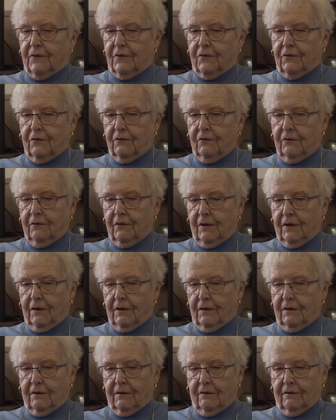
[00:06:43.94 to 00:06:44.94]
So
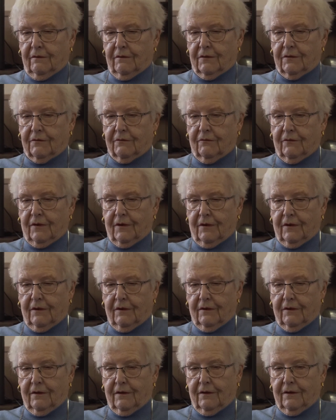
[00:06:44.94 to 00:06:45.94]
I was very
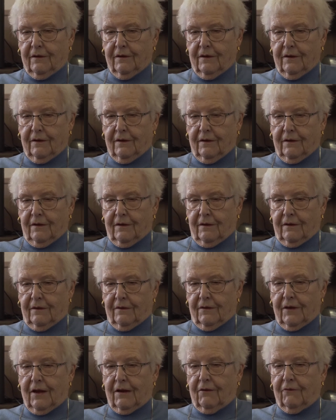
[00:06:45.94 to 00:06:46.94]

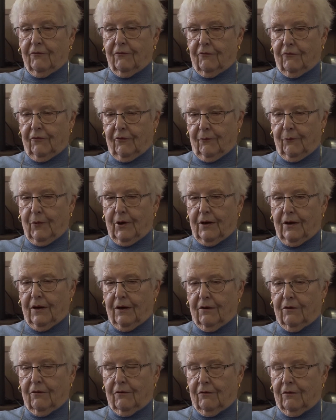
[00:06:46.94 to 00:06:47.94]
thankful for my
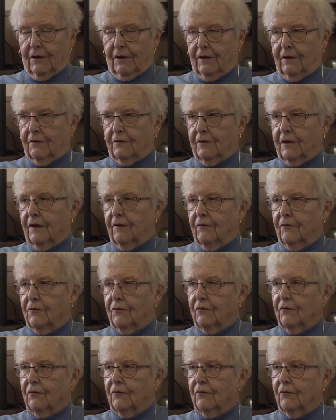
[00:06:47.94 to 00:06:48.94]
uncle years
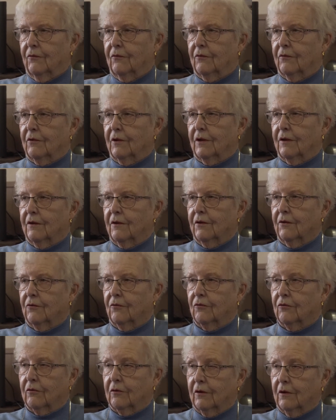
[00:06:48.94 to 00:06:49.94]
after, that he
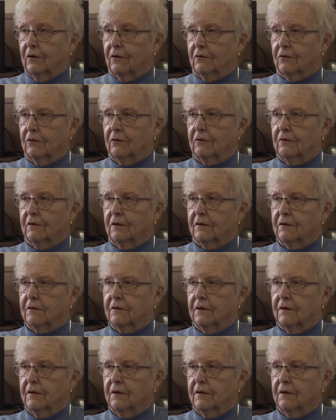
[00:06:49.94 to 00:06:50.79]
took us.